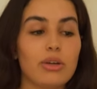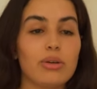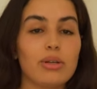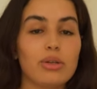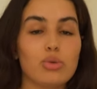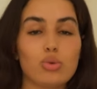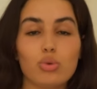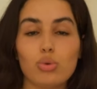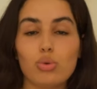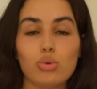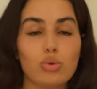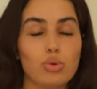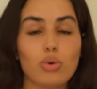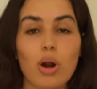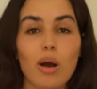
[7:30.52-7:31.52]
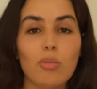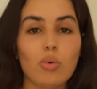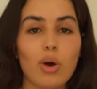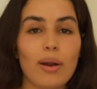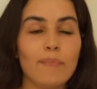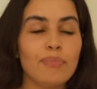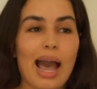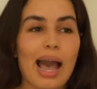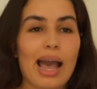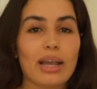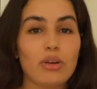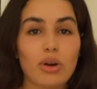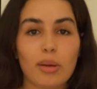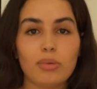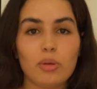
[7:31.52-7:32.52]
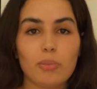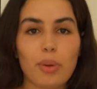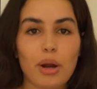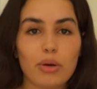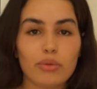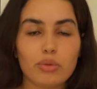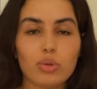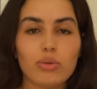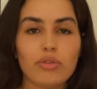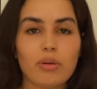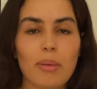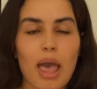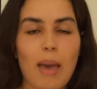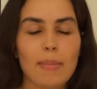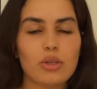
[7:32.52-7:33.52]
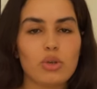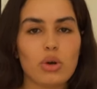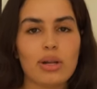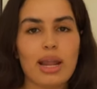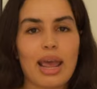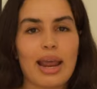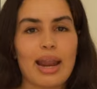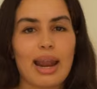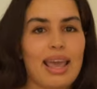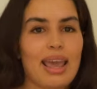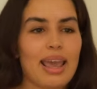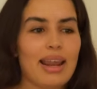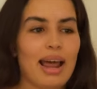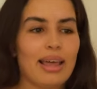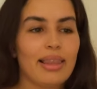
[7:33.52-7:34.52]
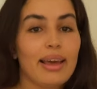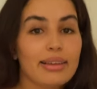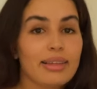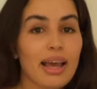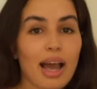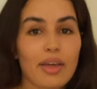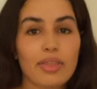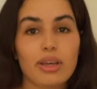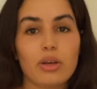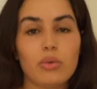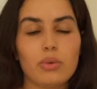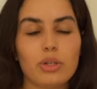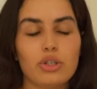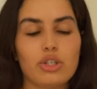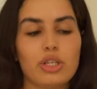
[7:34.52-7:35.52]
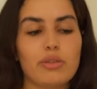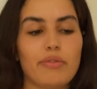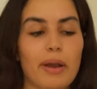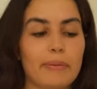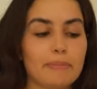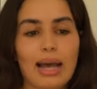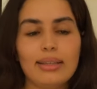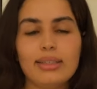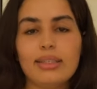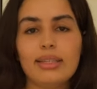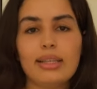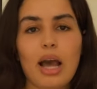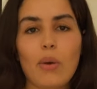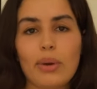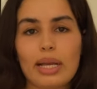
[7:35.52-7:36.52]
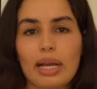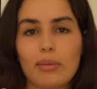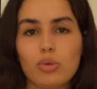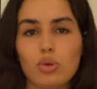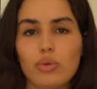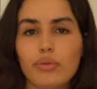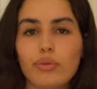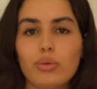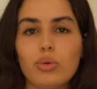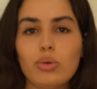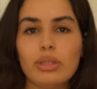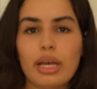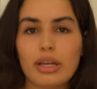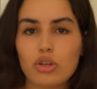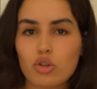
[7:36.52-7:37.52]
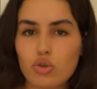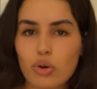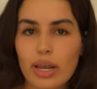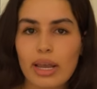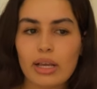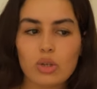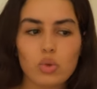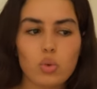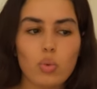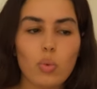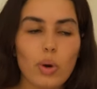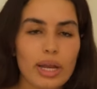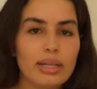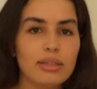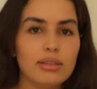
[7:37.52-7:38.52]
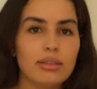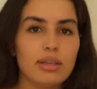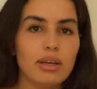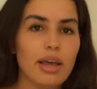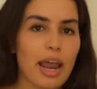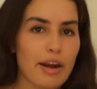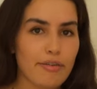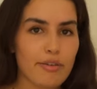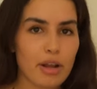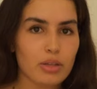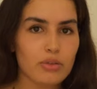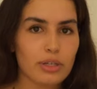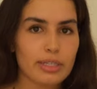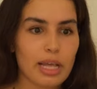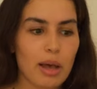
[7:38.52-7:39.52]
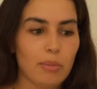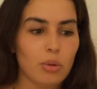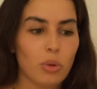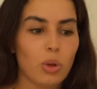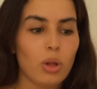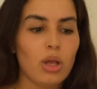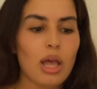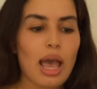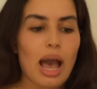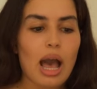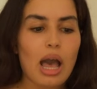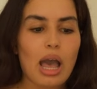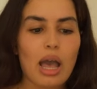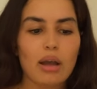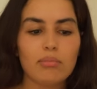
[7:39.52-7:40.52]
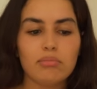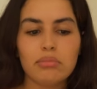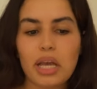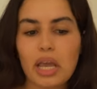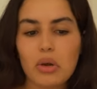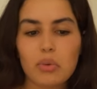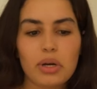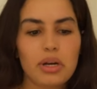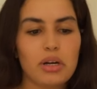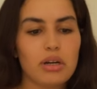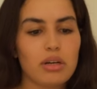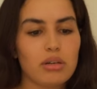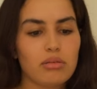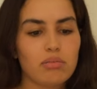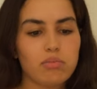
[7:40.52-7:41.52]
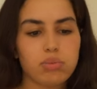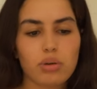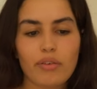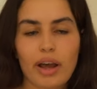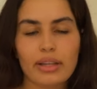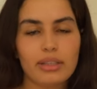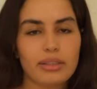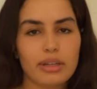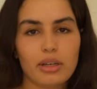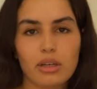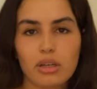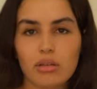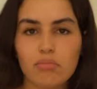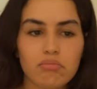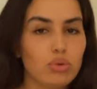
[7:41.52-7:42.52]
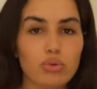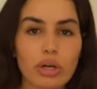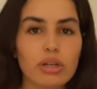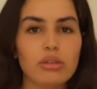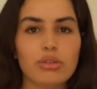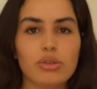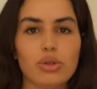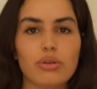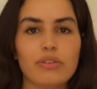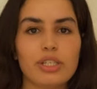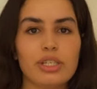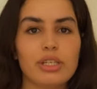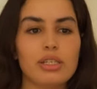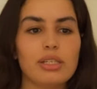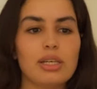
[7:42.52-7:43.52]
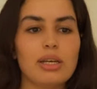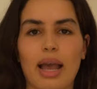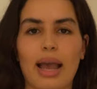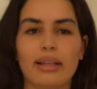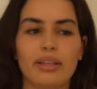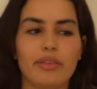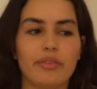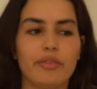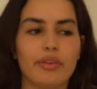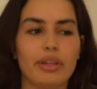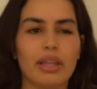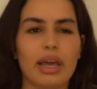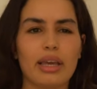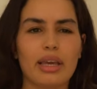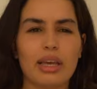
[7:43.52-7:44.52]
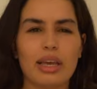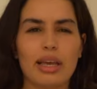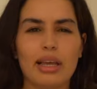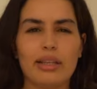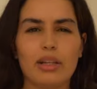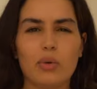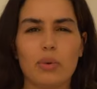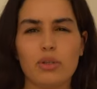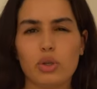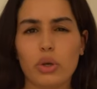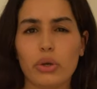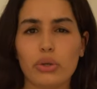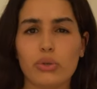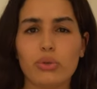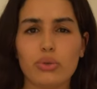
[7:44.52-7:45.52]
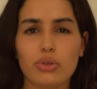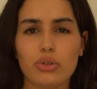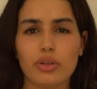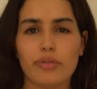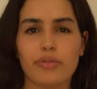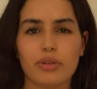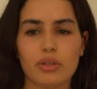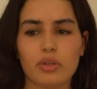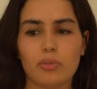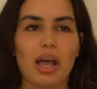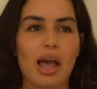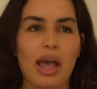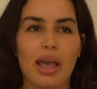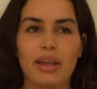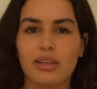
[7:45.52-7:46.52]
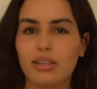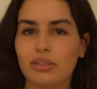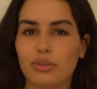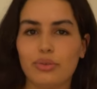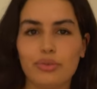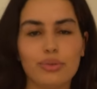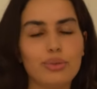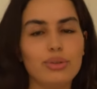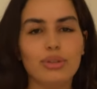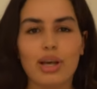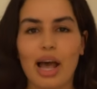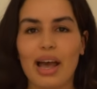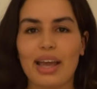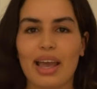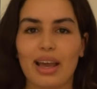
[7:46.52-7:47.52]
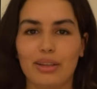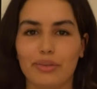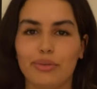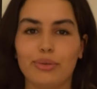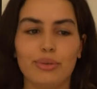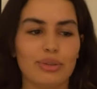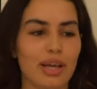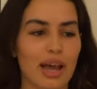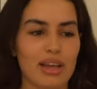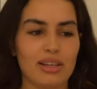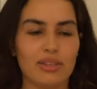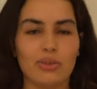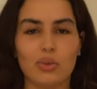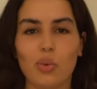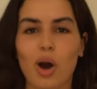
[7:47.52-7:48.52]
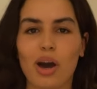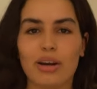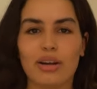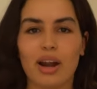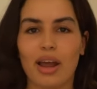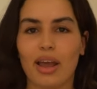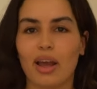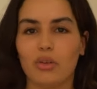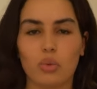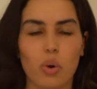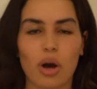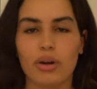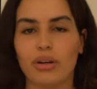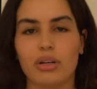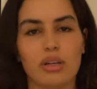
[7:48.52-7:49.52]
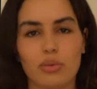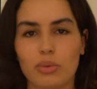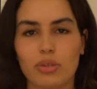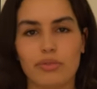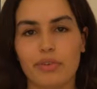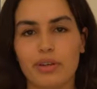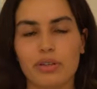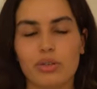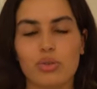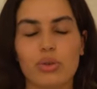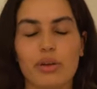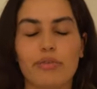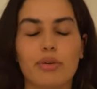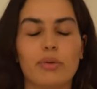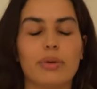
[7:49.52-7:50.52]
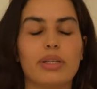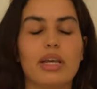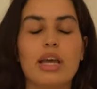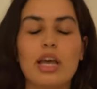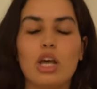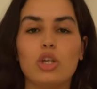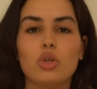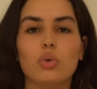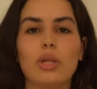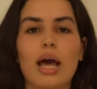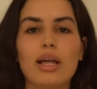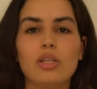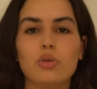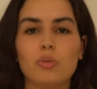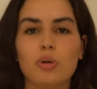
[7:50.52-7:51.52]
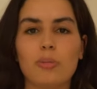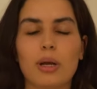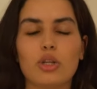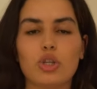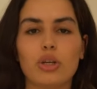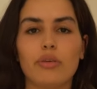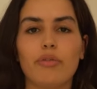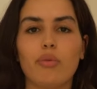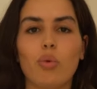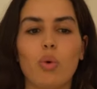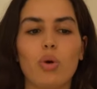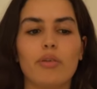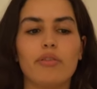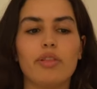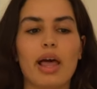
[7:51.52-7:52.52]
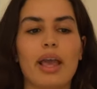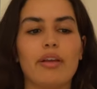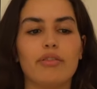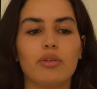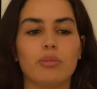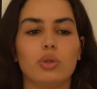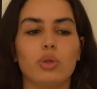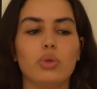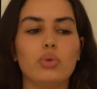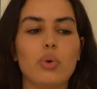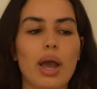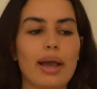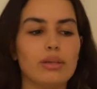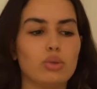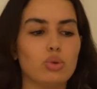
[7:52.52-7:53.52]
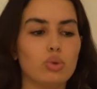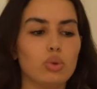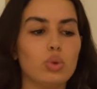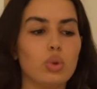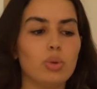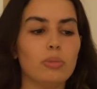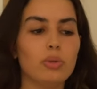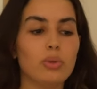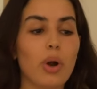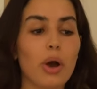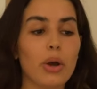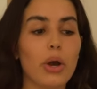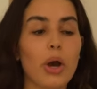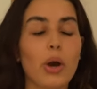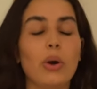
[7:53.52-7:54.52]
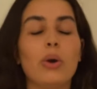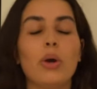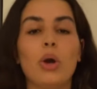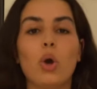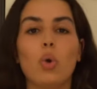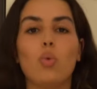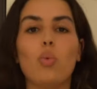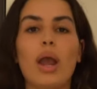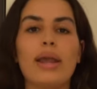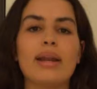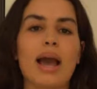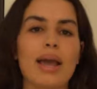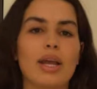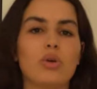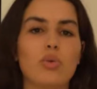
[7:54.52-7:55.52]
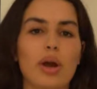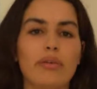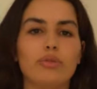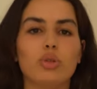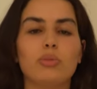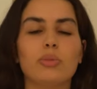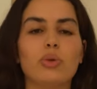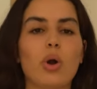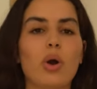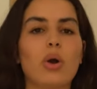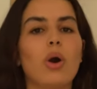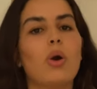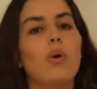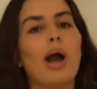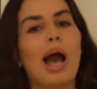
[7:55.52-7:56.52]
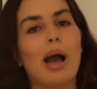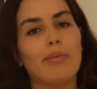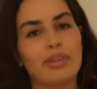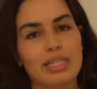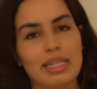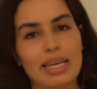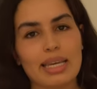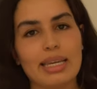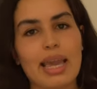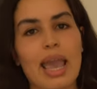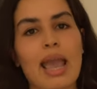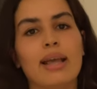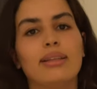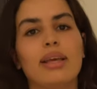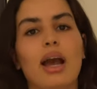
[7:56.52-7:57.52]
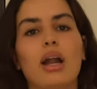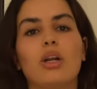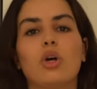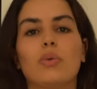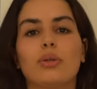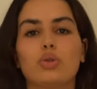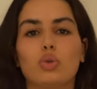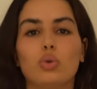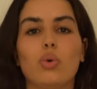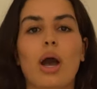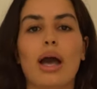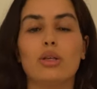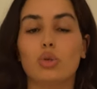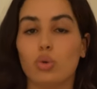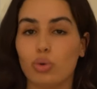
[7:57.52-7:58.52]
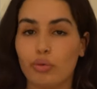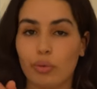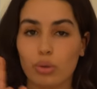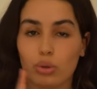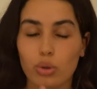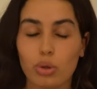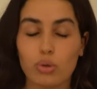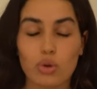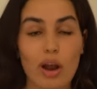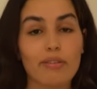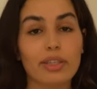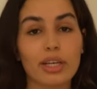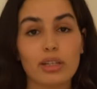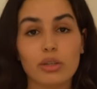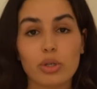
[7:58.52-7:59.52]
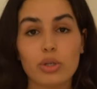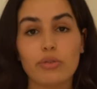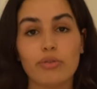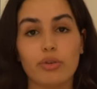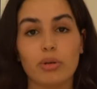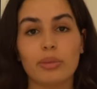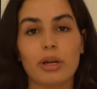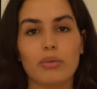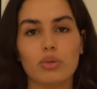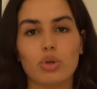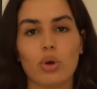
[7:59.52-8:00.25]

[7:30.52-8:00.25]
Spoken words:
curious to grab one. I grabbed a pair of two from Amazon and I liked it. I think it worked just fine. Other than that, when it comes to food and drinks with the Air France, for example, they were providing their regular services. I didn't feel like there was a huge difference. I needed food, I had food. I needed water, I had water. It was very straightforward. So that's pretty much it for flying from the US to Morocco. When I arrived to Morocco, obviously, again, they are going to ask you for the travel declaration form that I was